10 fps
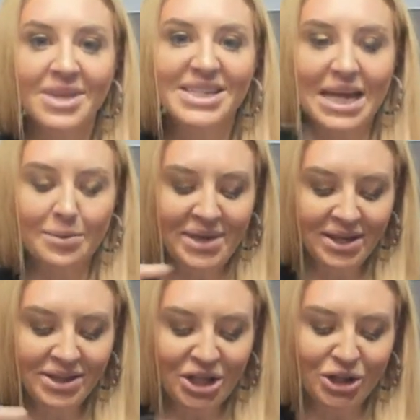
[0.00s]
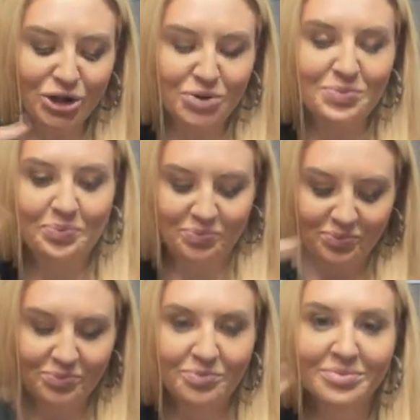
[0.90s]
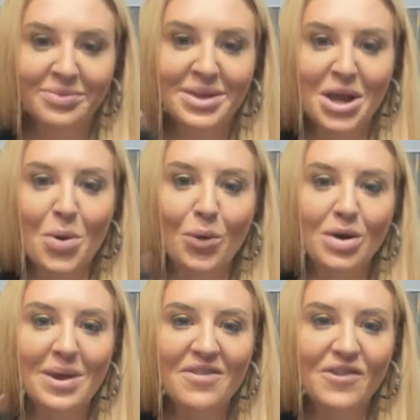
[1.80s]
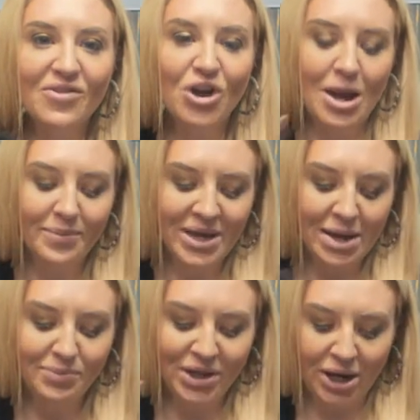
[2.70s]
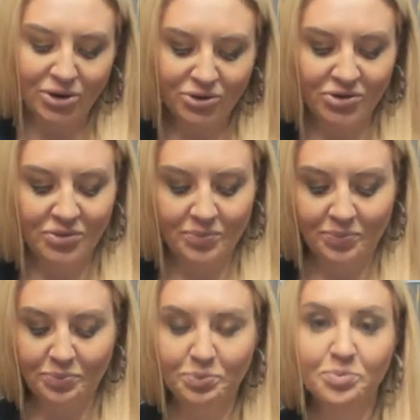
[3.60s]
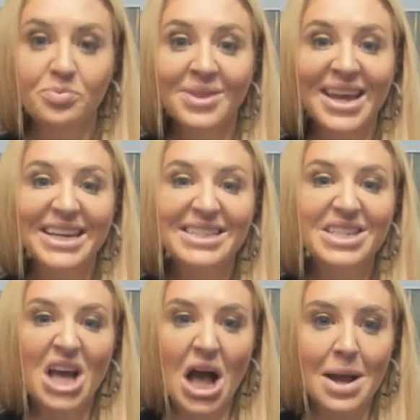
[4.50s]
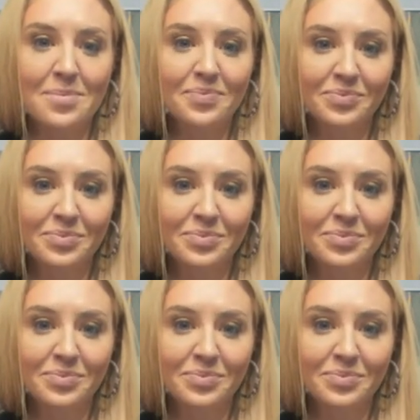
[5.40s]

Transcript: Damian Lillard, one of my favorite NBA players, it's time.